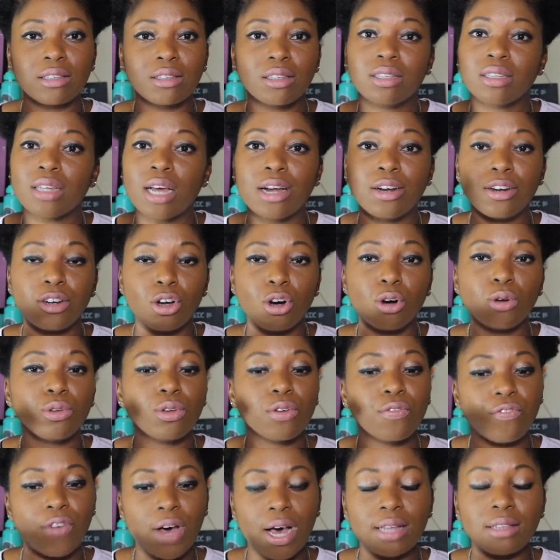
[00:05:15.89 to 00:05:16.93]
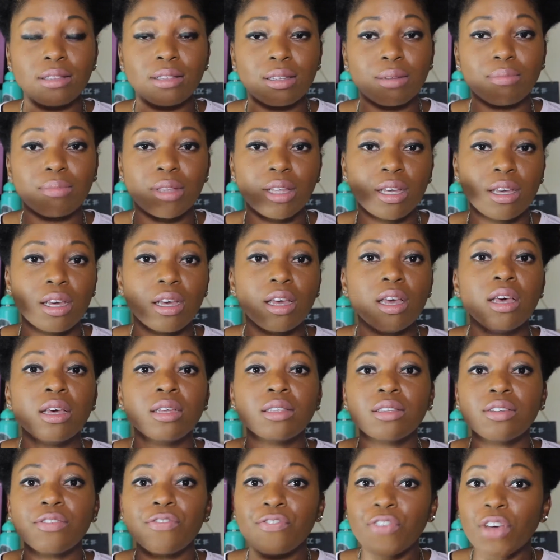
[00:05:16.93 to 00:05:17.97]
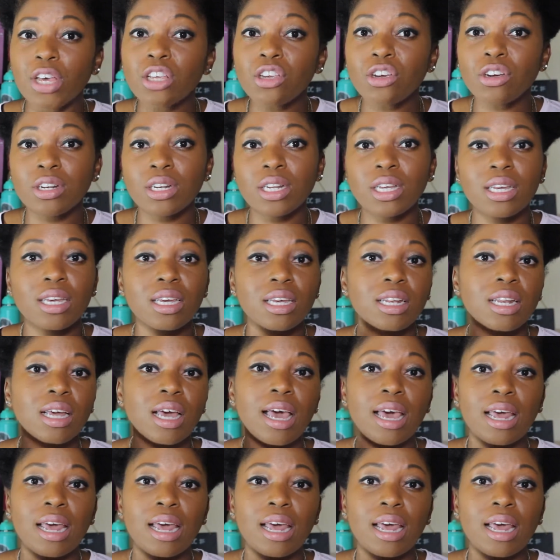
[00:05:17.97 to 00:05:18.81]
because I know you'll find something to fit your need,